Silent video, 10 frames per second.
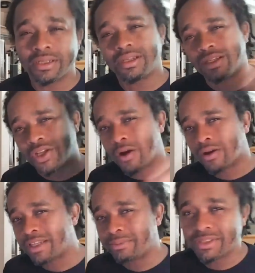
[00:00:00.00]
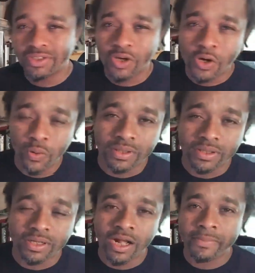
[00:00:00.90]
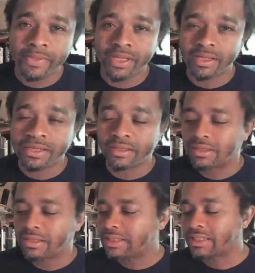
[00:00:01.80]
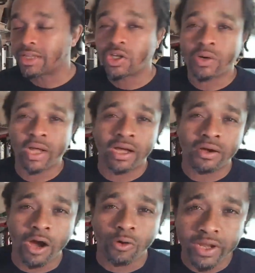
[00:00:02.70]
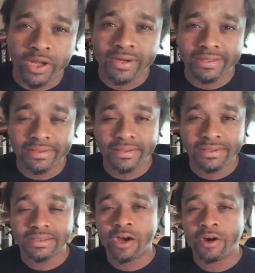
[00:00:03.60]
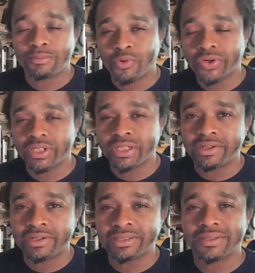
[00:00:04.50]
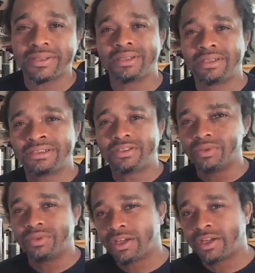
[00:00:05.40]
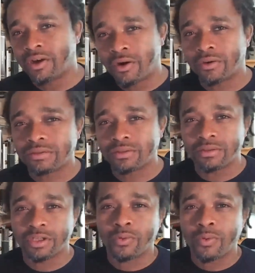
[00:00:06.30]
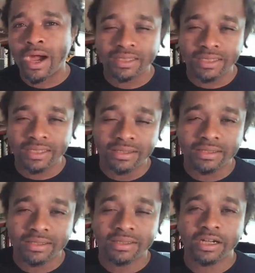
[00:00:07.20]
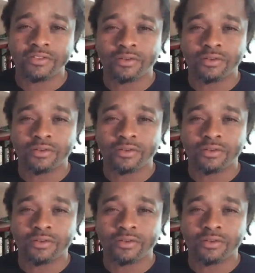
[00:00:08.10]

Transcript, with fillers: Y'all keep this going, you know what I mean? Because I know how rare it is, how important it is to dig on the quality of the